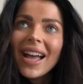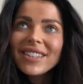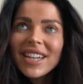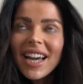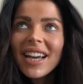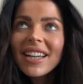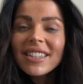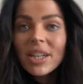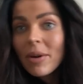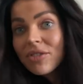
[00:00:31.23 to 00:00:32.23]
And yeah,
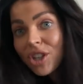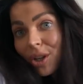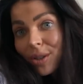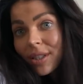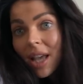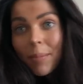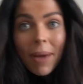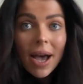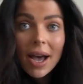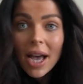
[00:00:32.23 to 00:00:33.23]
so I've chose
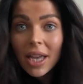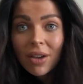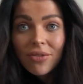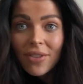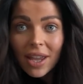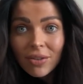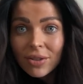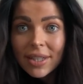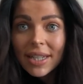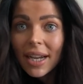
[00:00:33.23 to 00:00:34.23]
my
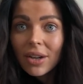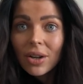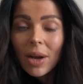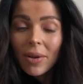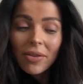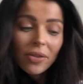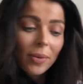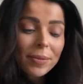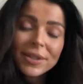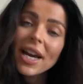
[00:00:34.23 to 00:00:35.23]
favourite style. I went through the
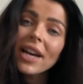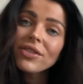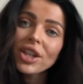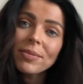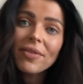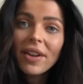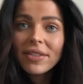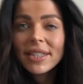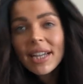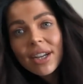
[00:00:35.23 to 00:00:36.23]
website, I've chose my
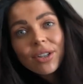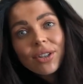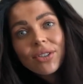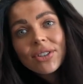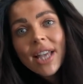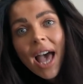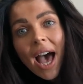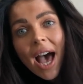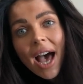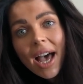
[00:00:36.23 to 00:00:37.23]
favourite styles,
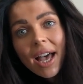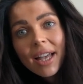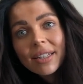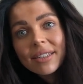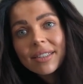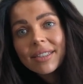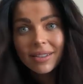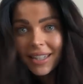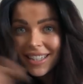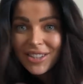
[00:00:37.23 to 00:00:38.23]
and
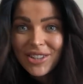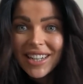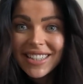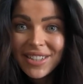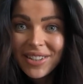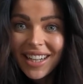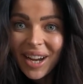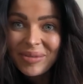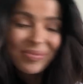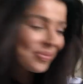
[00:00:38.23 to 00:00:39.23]
let's get straight into the
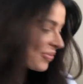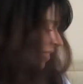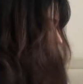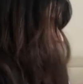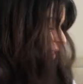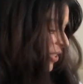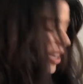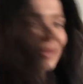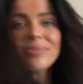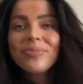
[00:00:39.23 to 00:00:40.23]
video. So,